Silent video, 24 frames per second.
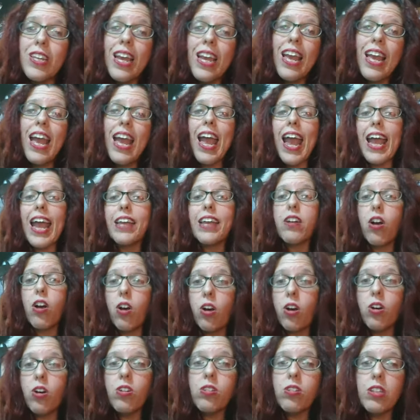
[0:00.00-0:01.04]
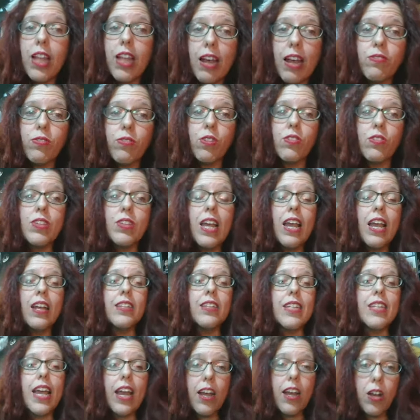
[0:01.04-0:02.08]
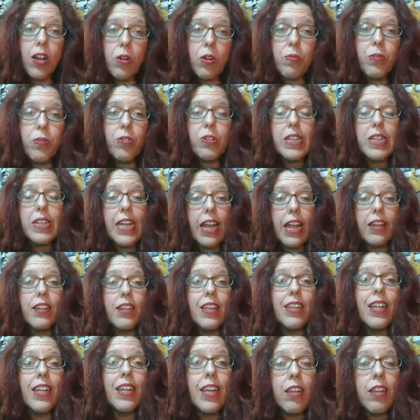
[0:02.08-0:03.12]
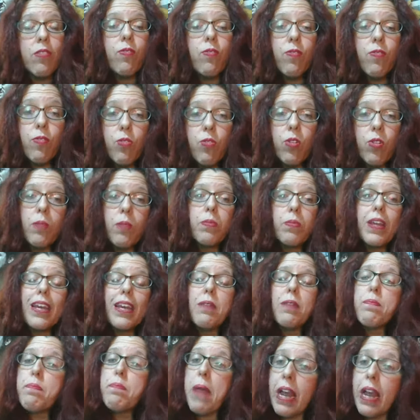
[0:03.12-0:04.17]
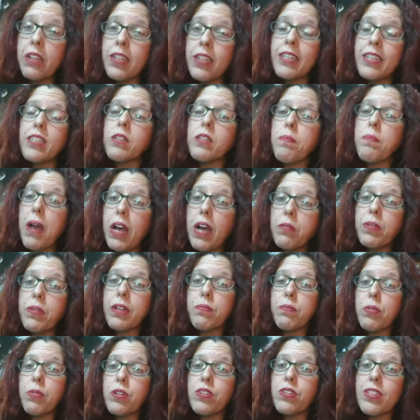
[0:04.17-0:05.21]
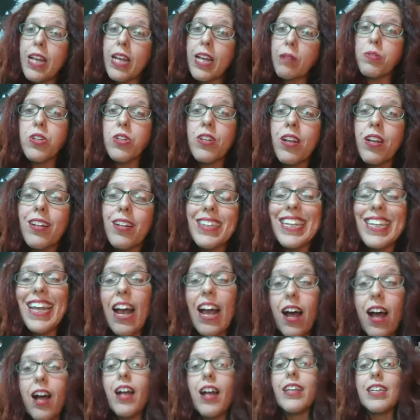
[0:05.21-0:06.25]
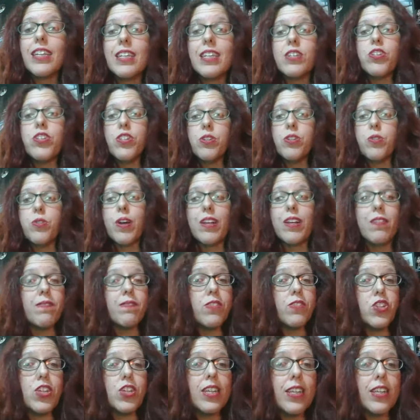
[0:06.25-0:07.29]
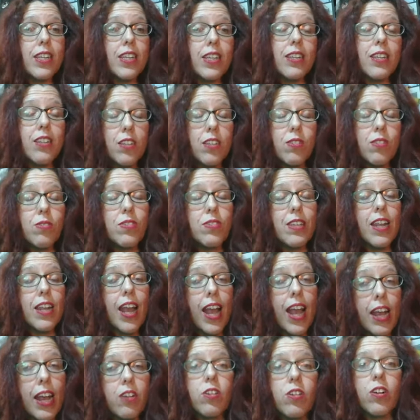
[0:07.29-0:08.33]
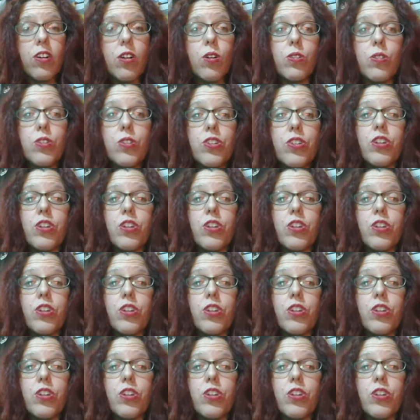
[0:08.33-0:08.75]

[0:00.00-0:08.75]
at all levels to help create an informed and balanced public perception on the hot issue of GE use in agriculture.